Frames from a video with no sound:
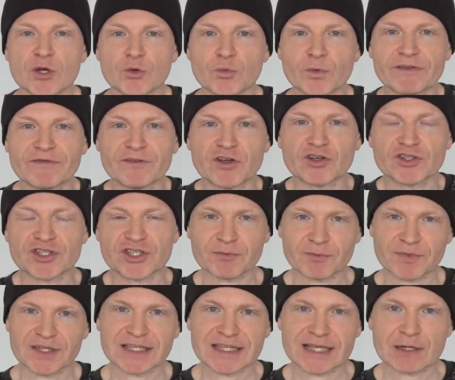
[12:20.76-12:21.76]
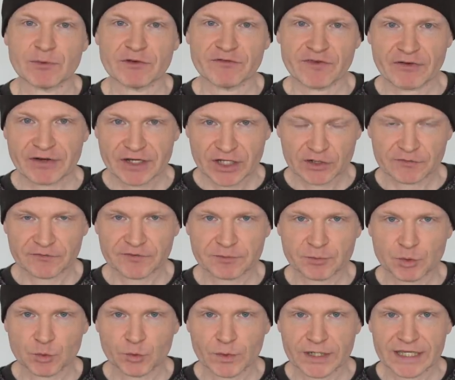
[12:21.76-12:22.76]
We've got something that we're very
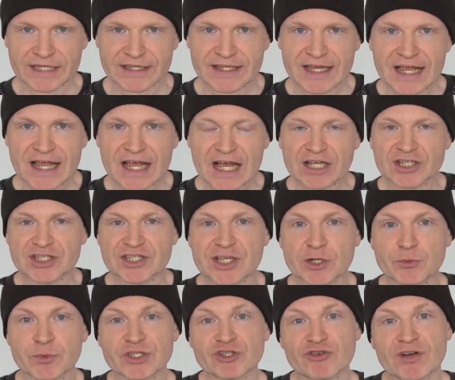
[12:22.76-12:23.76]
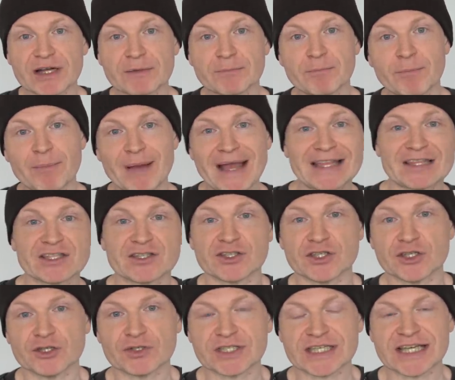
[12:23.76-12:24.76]
comfortable with, and so we try and bend
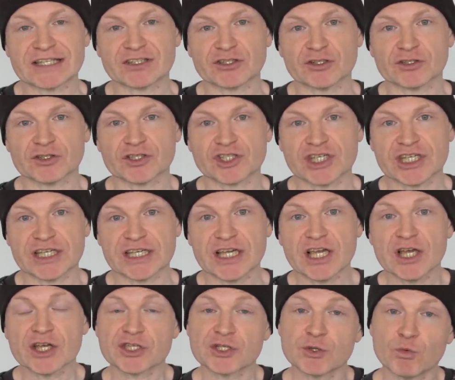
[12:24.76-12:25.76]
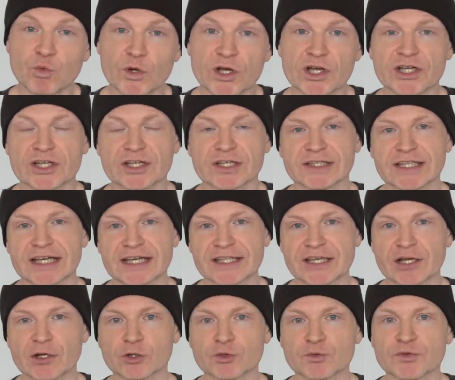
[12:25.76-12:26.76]
new technology to work like
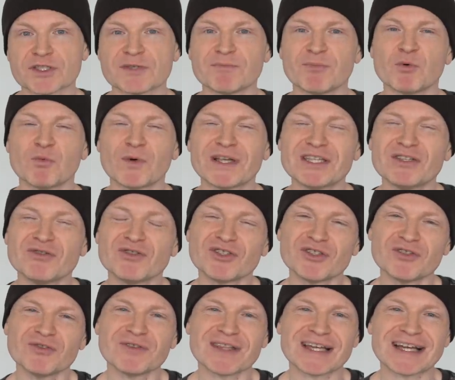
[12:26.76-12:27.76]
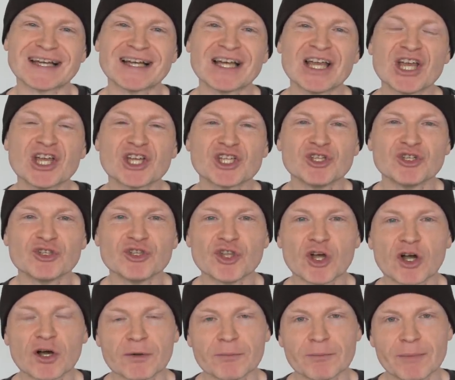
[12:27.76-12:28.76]
the old ones. But when you do that, you're
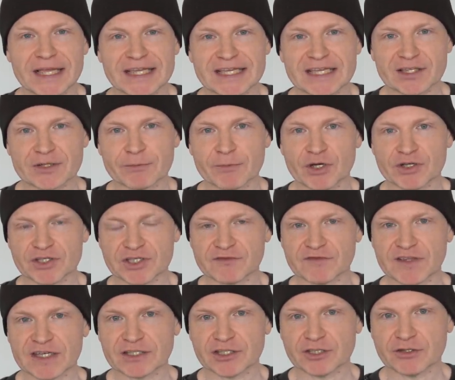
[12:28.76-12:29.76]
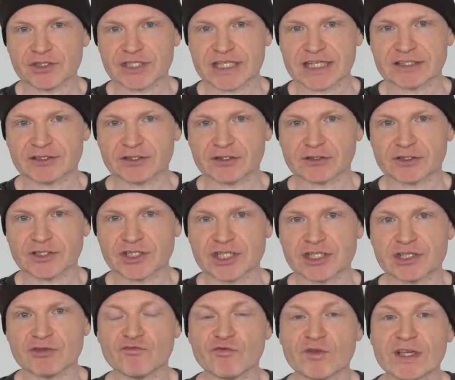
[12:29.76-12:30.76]
not making the most of that new technology.
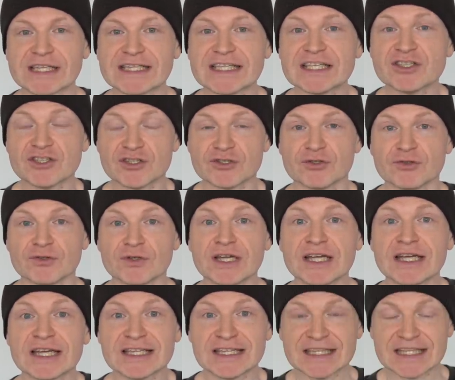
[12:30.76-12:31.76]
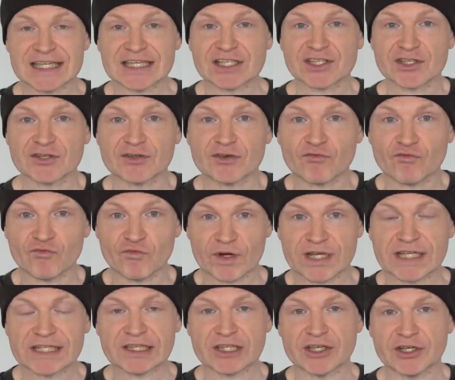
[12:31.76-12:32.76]
You really do need to
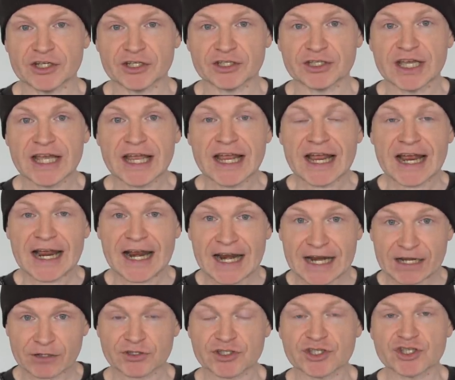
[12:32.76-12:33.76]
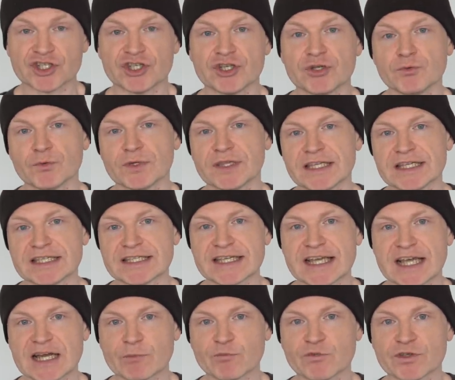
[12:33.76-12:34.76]
relearn how to shoot with these
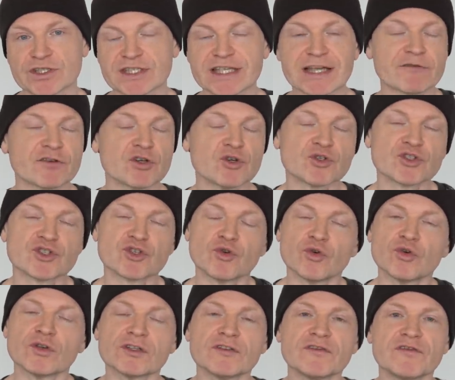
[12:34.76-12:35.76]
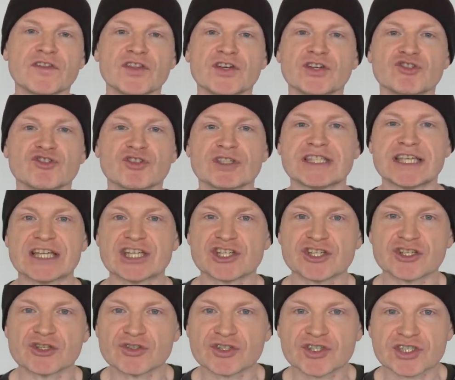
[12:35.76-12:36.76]
cameras. Now, of course, all of the
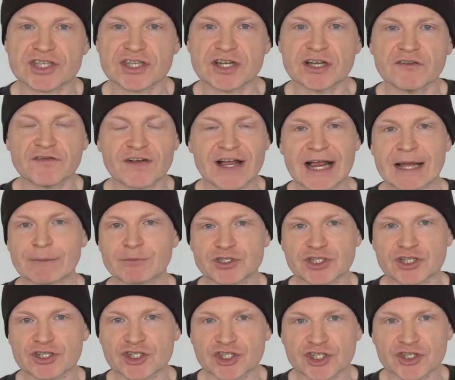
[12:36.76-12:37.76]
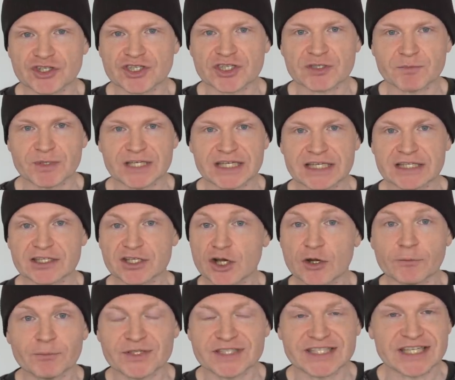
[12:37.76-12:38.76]
traditional stuff, aperture, shutter speed,
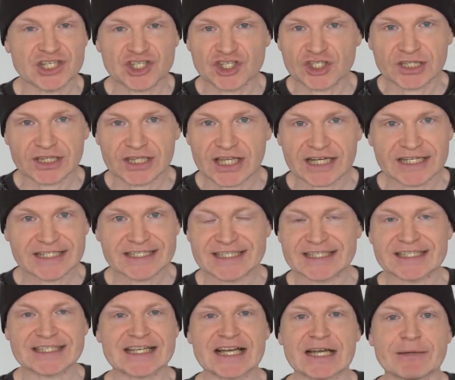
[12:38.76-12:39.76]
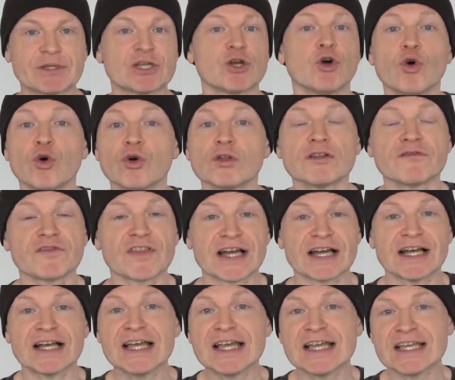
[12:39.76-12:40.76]
composition, lighting, timing, all of
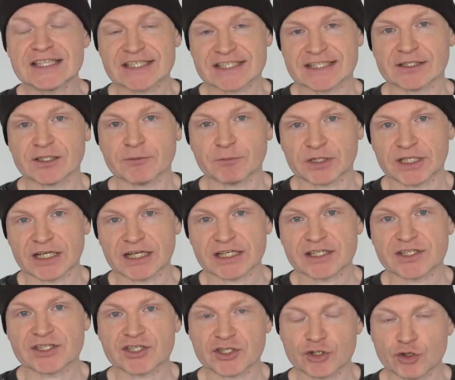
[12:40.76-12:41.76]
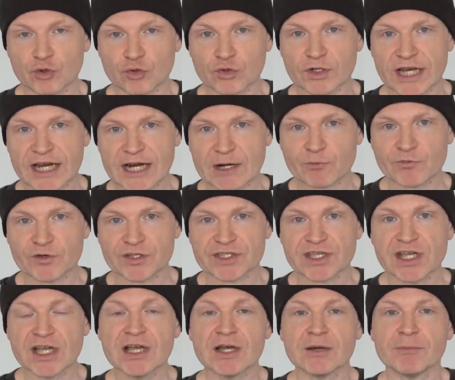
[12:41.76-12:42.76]
that still applies applies to all cameras,
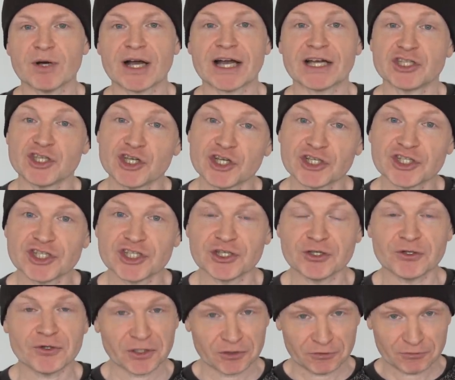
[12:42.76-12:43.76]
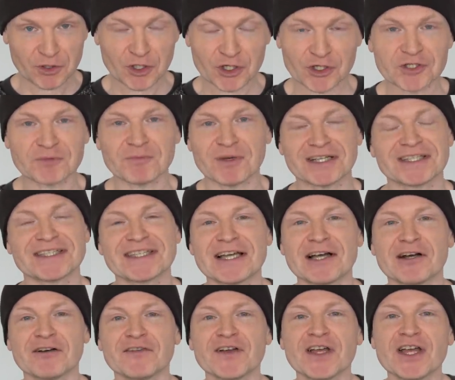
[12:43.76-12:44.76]
but I'd urge you and urge
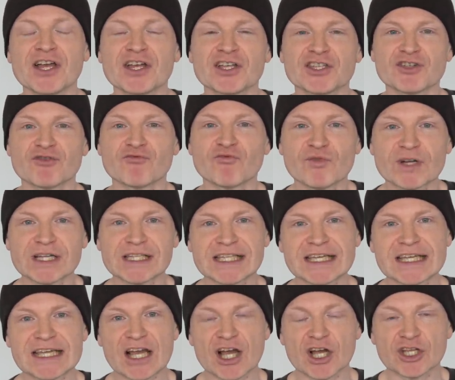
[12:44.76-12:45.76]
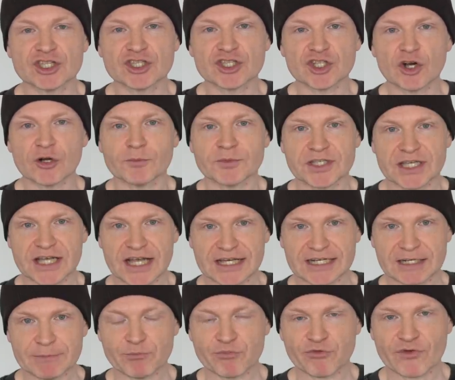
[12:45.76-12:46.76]
myself to really adopt
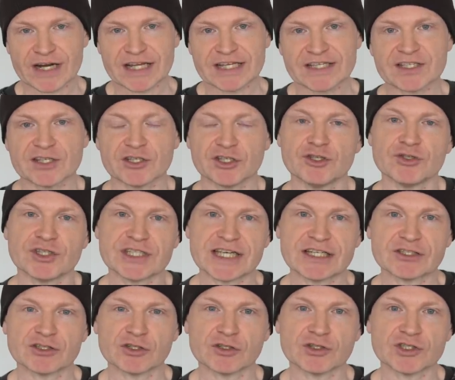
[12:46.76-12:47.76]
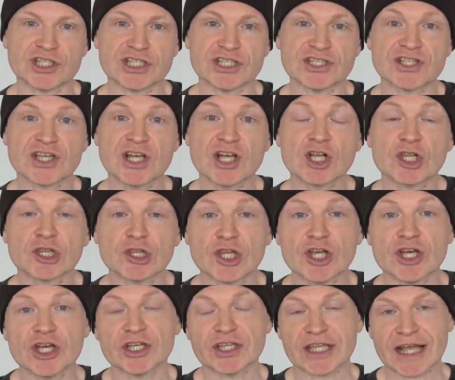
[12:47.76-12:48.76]
and embrace new technologies,
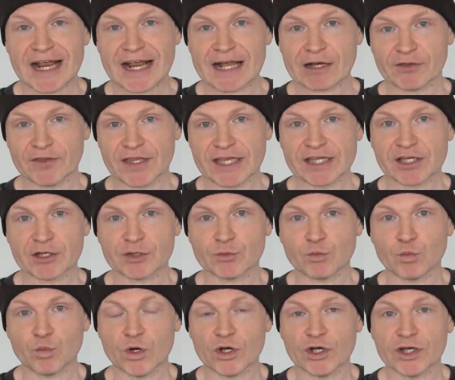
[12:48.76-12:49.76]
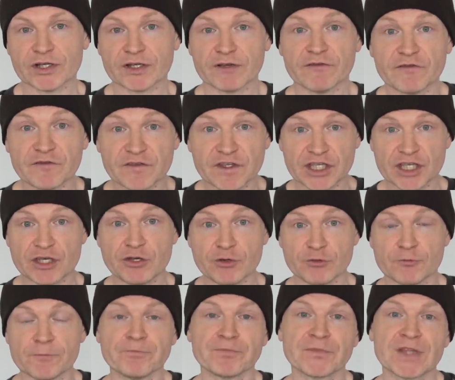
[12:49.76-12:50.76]
learn how they can work for
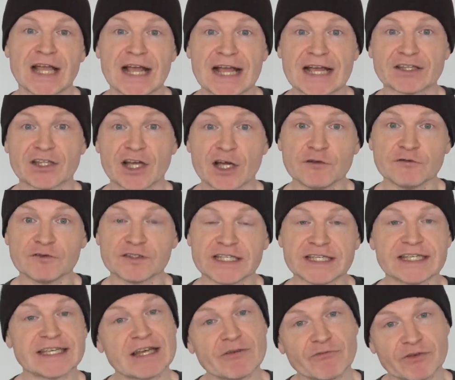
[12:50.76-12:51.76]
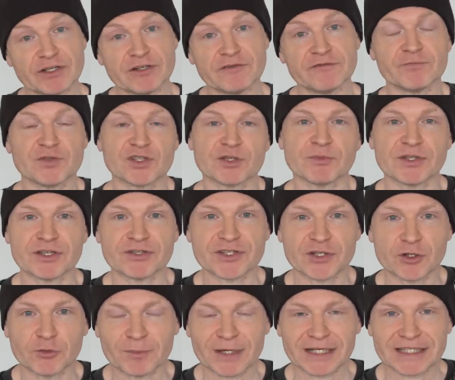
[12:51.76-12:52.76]
you and hopefully get rid of some of those
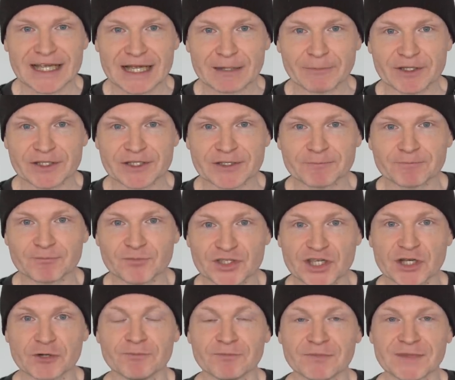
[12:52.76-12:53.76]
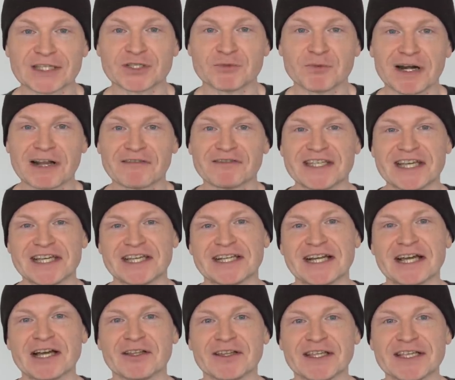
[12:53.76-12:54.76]
old bad habits. So that's what I've taken
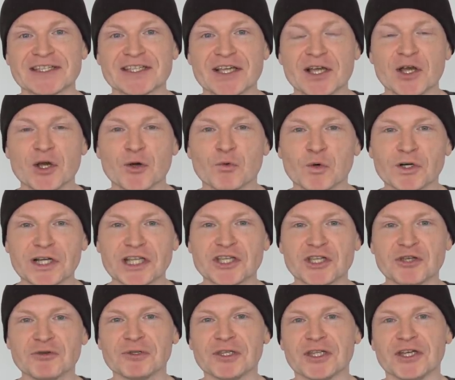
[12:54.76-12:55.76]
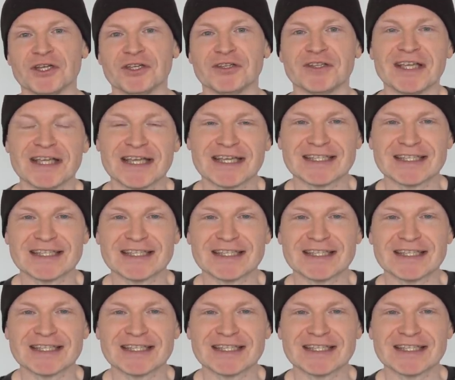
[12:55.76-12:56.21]
out of this. What did you learn?